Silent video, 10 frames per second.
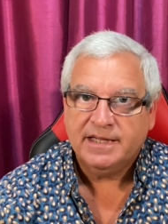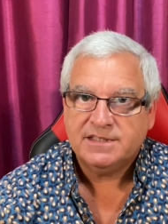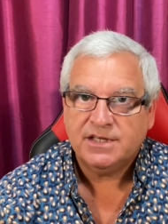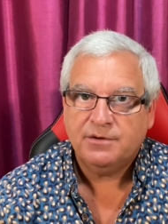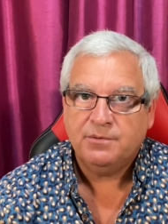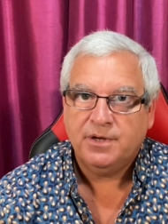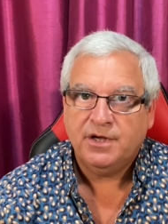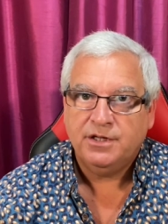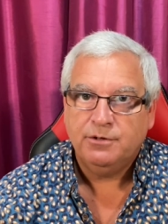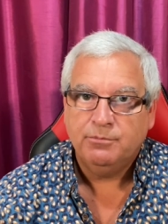So
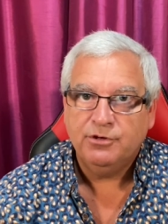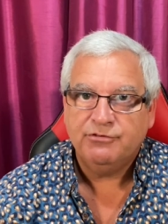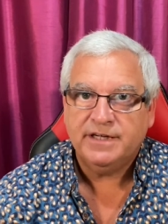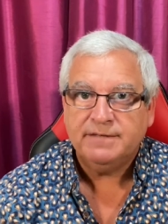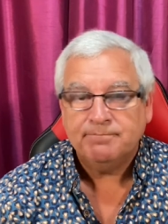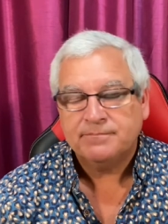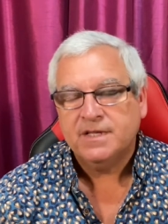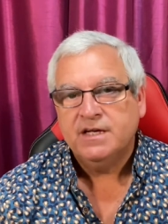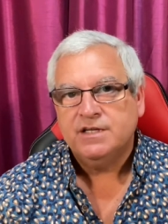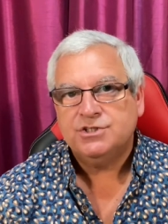you move in
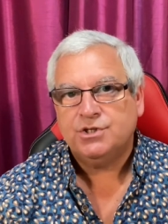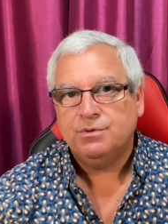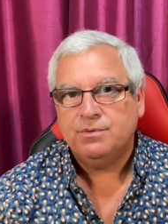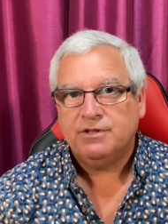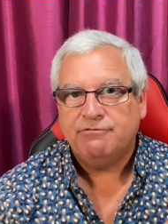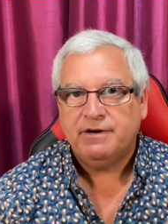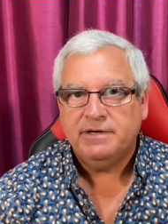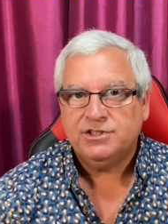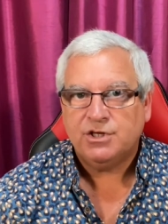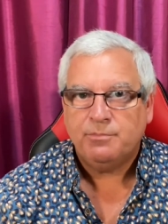to the
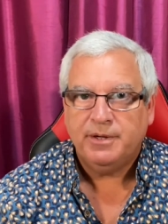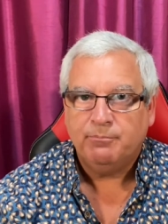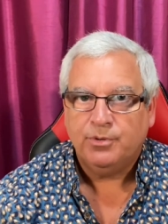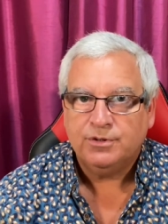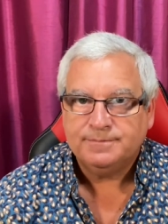very top input,